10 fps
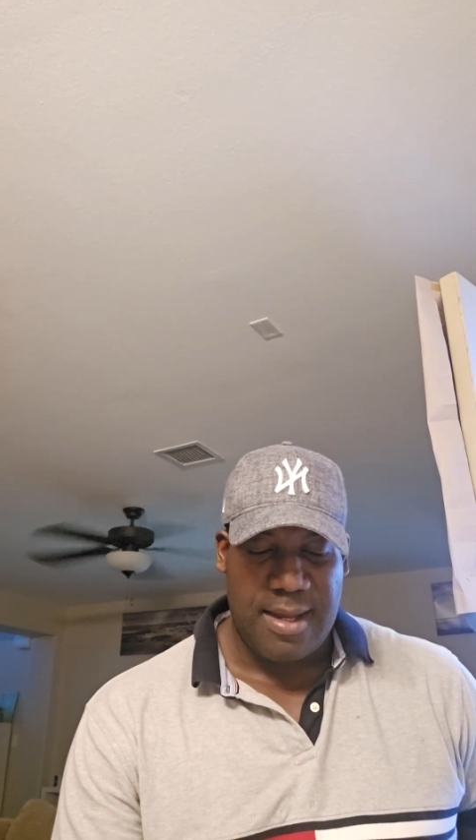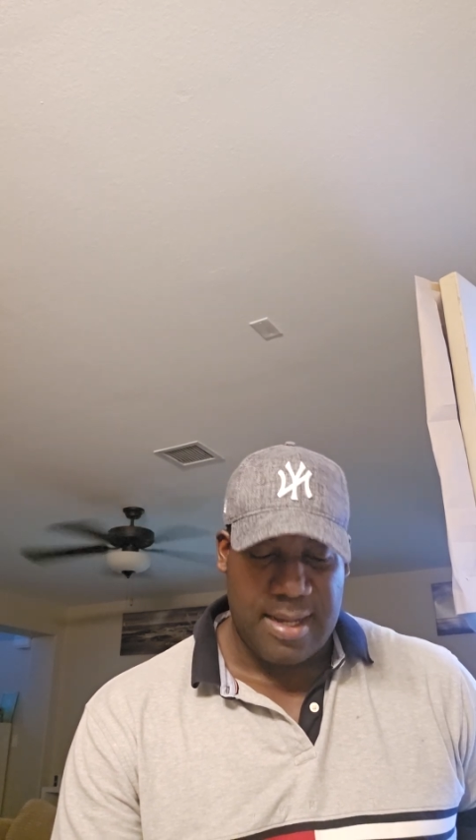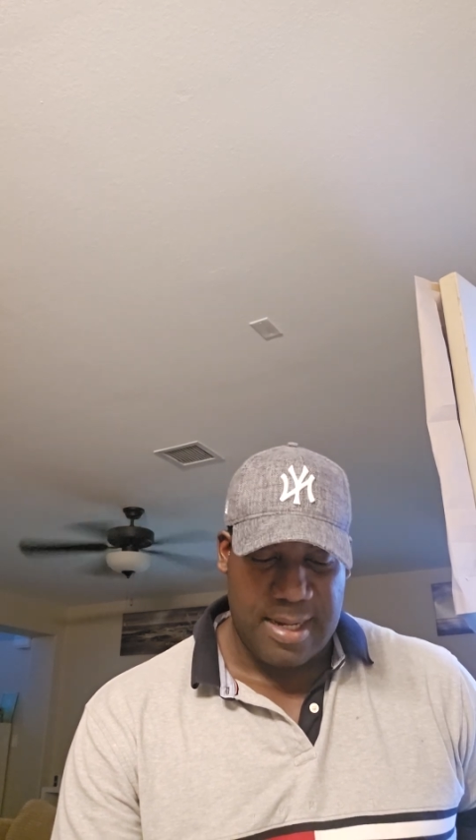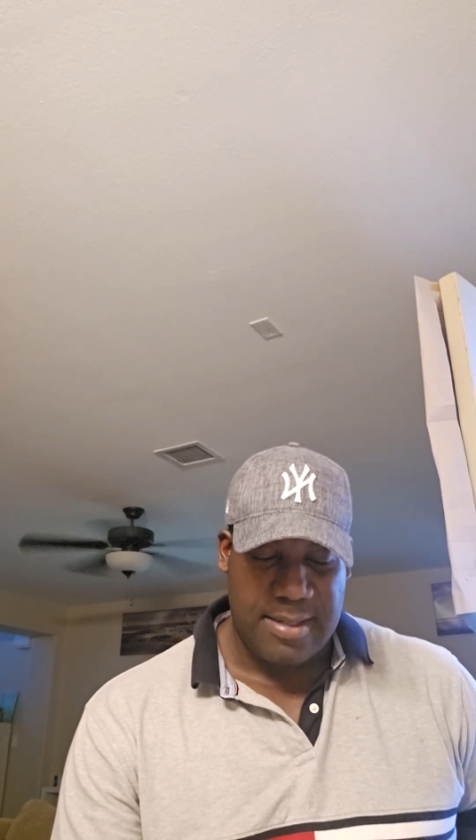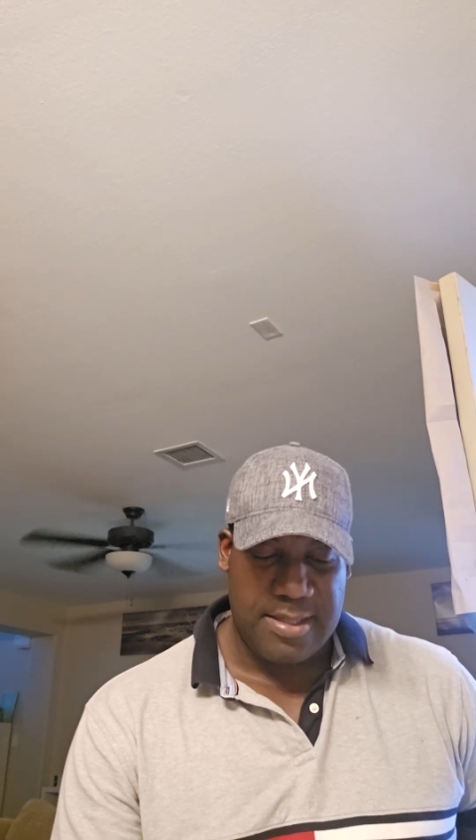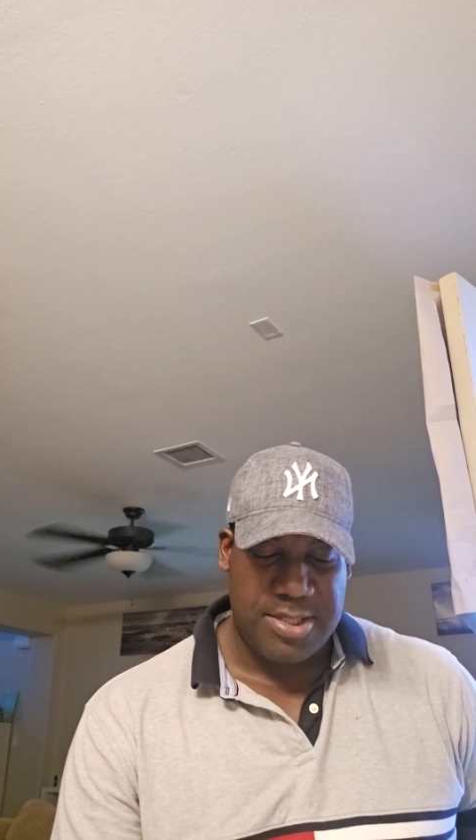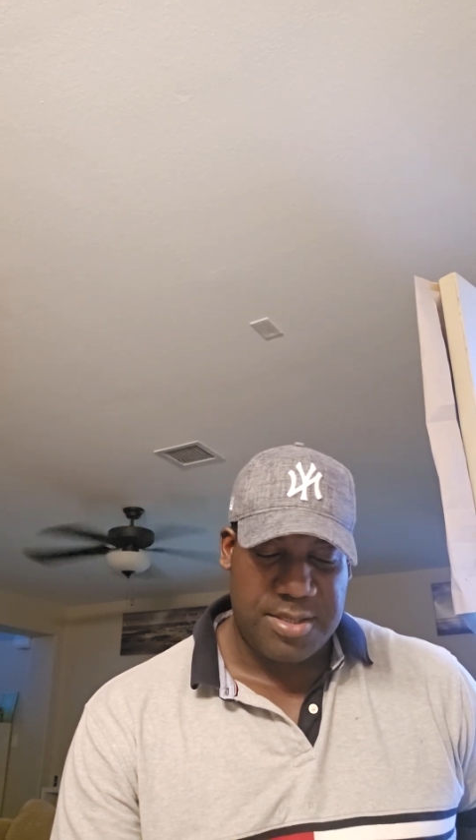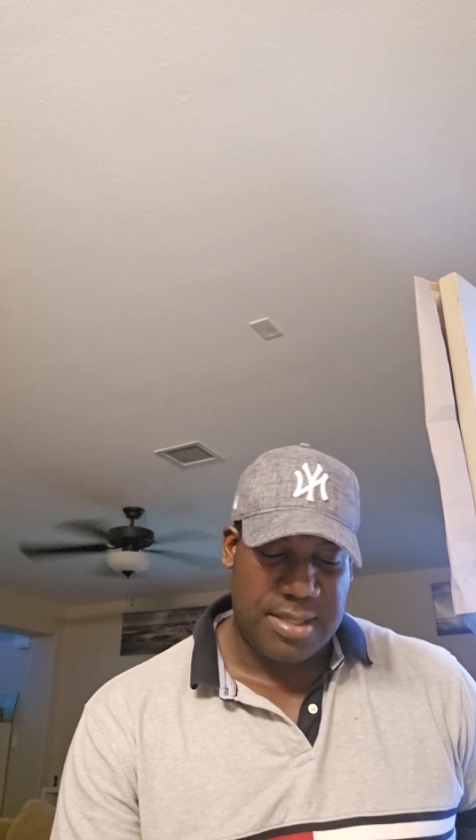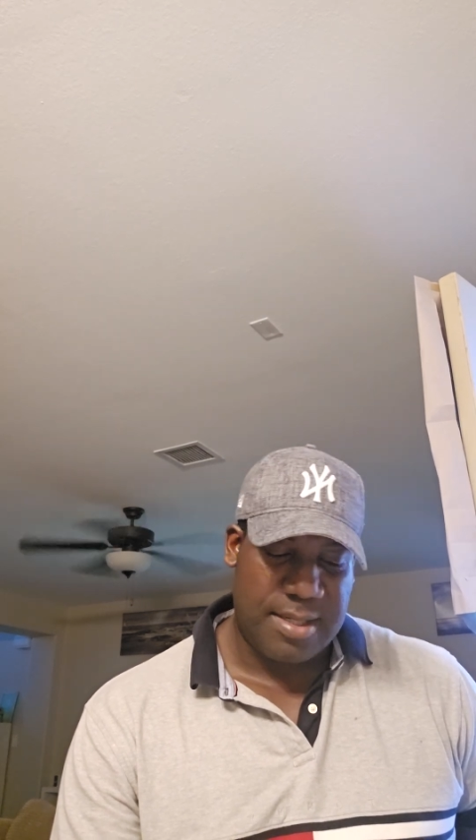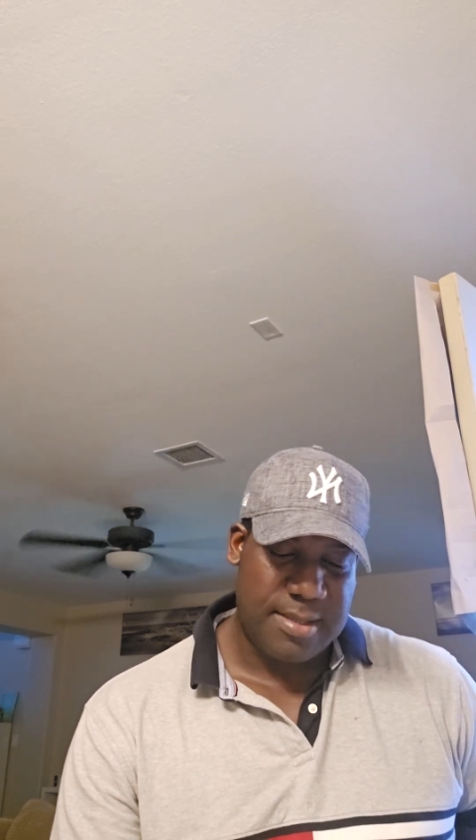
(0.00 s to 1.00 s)
and
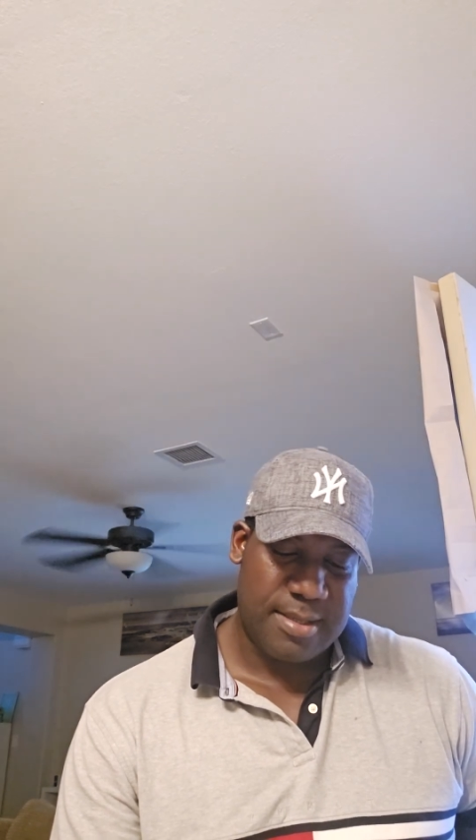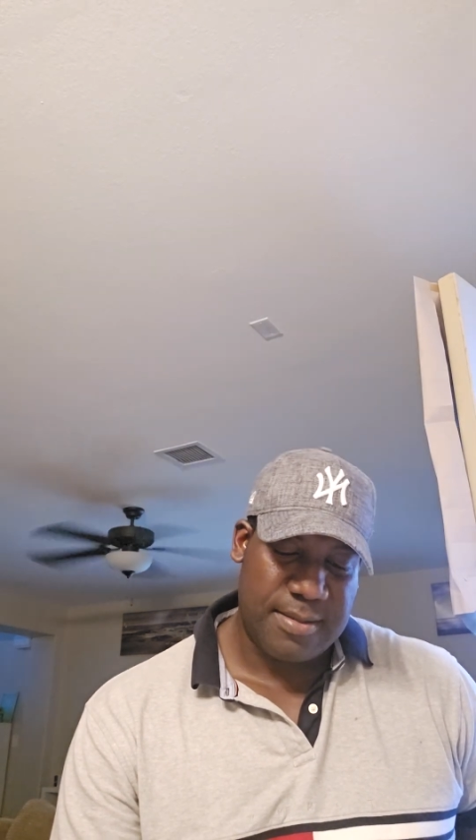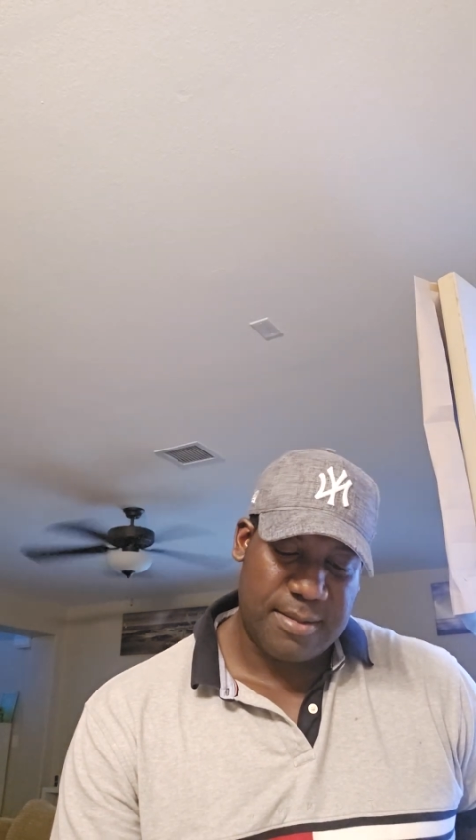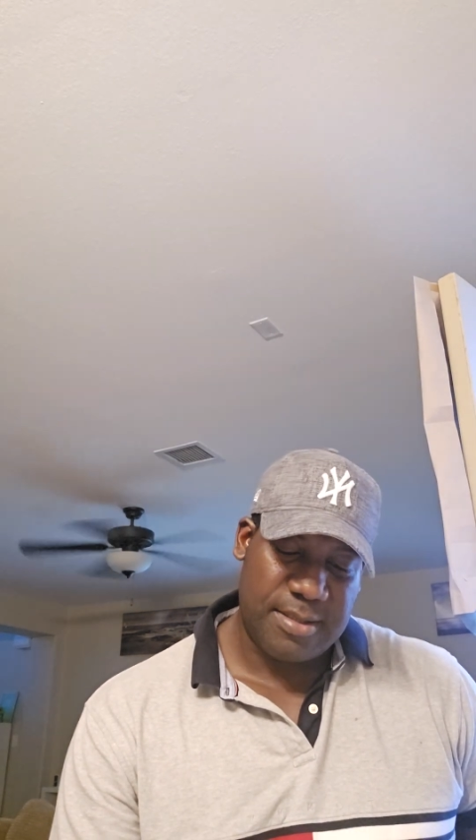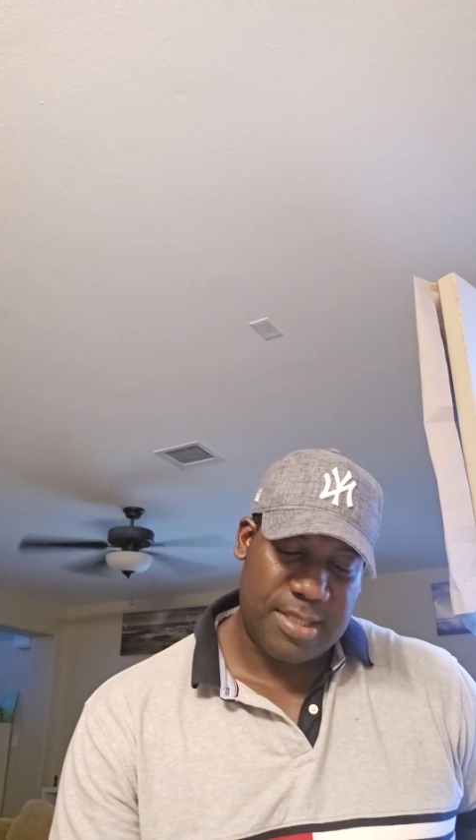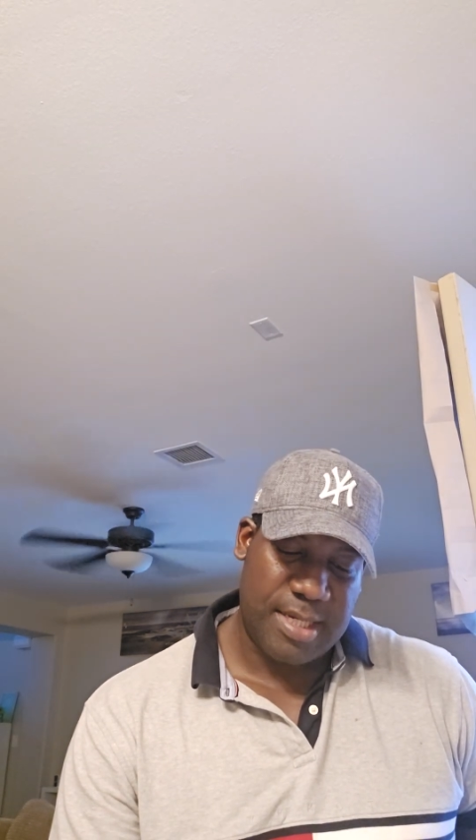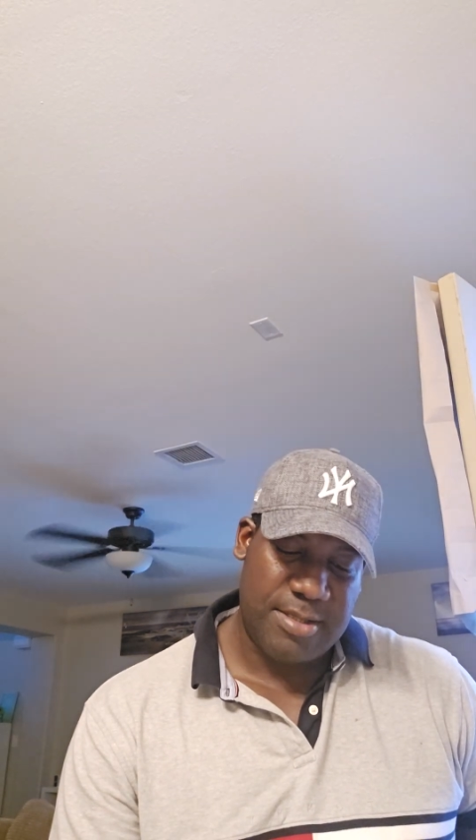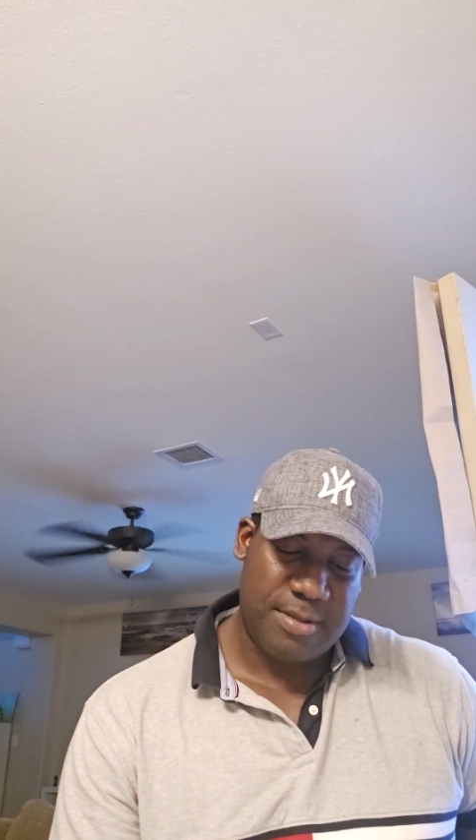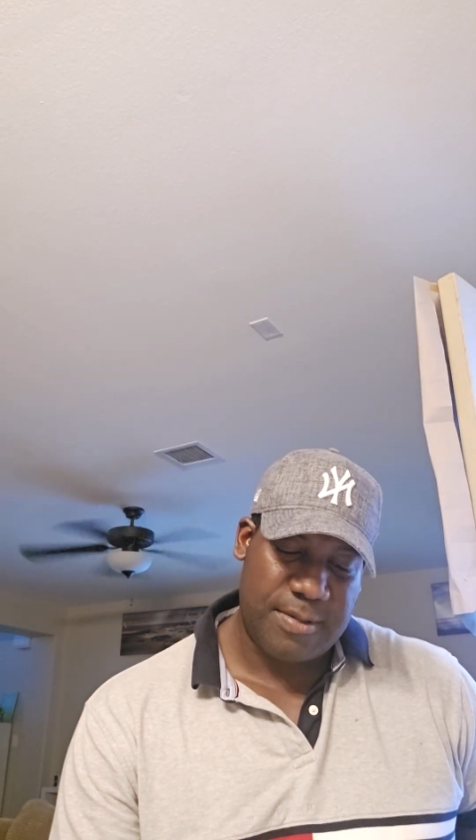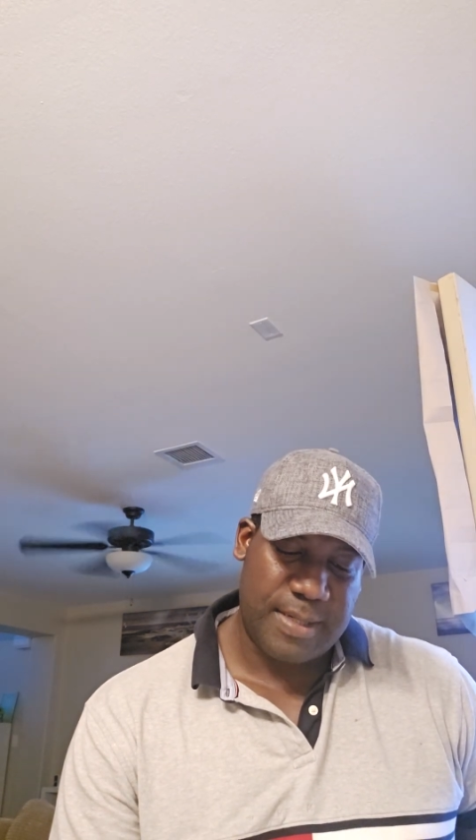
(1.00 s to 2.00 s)
issue logs,
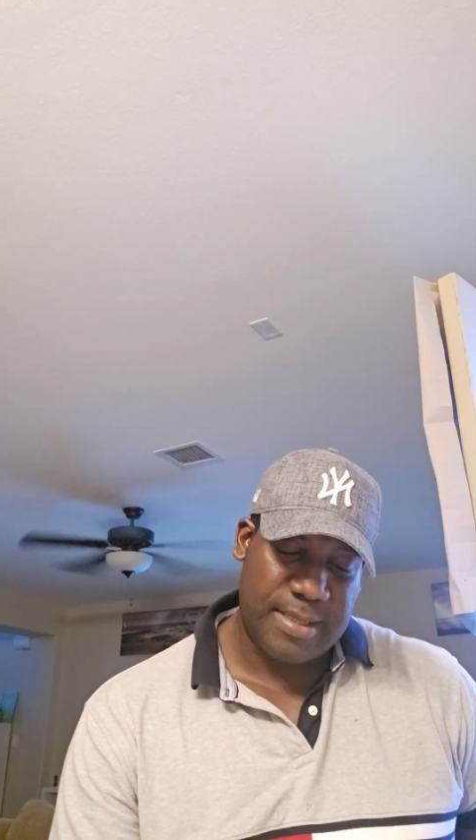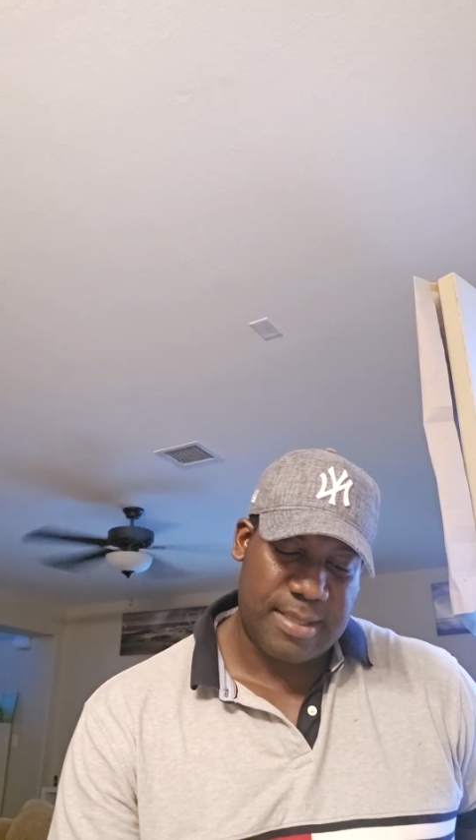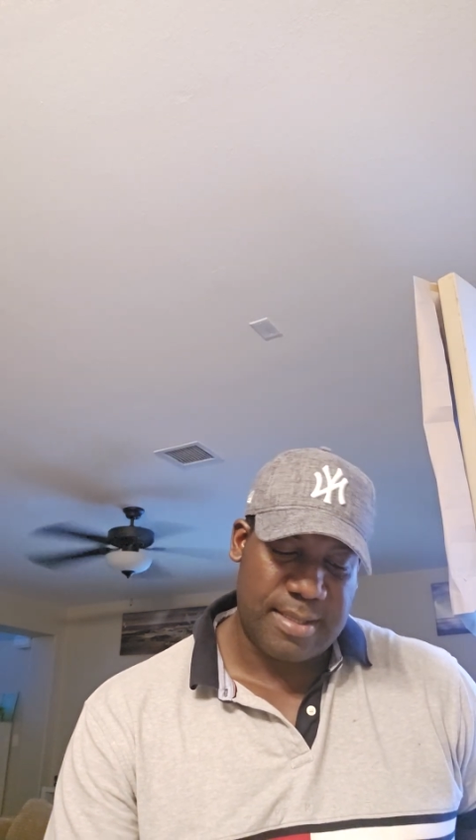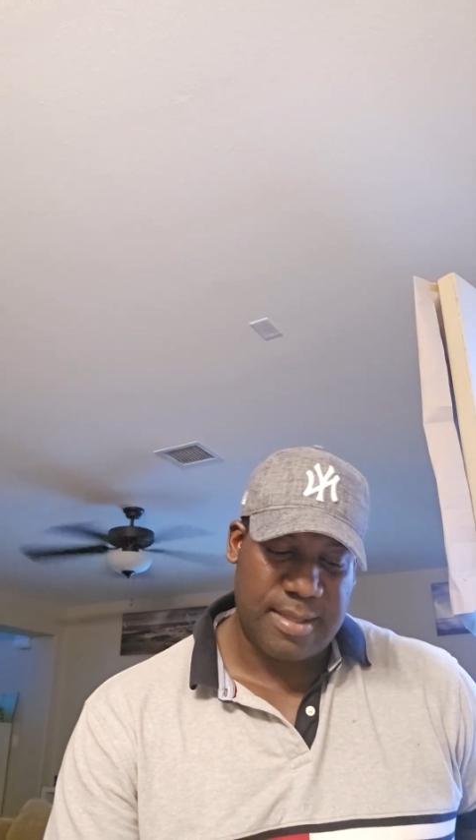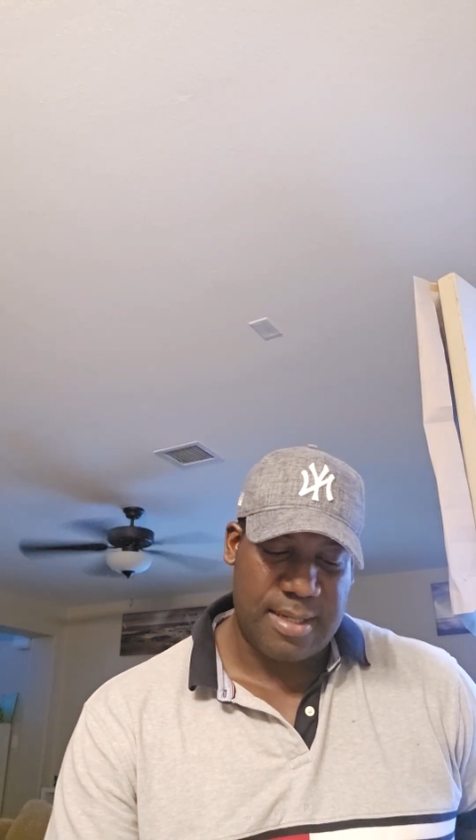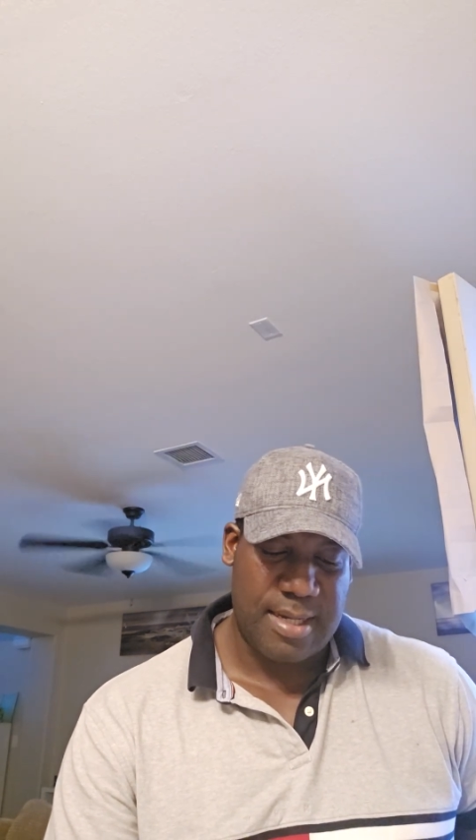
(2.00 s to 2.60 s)
change requests,